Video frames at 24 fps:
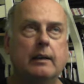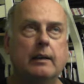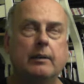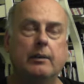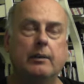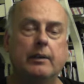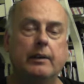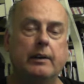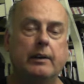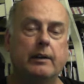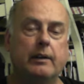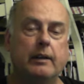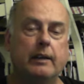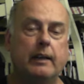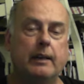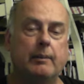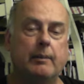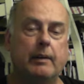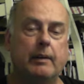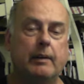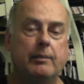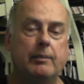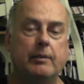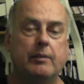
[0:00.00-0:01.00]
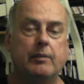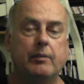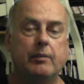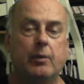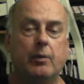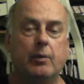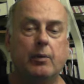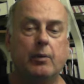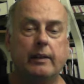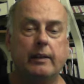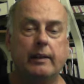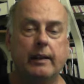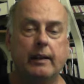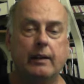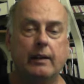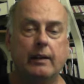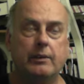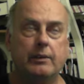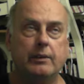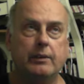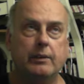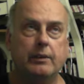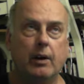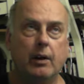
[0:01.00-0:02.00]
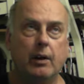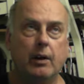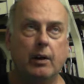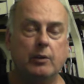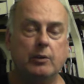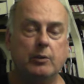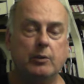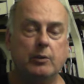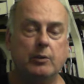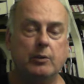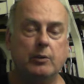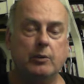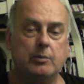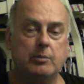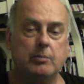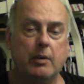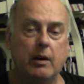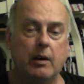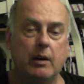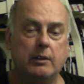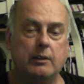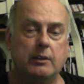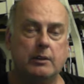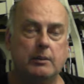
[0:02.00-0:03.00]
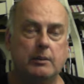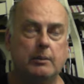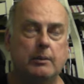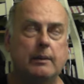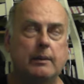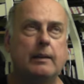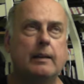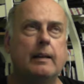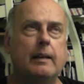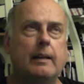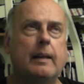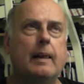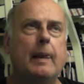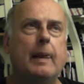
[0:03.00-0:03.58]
Well, they're claiming up to $40,000, which is possible.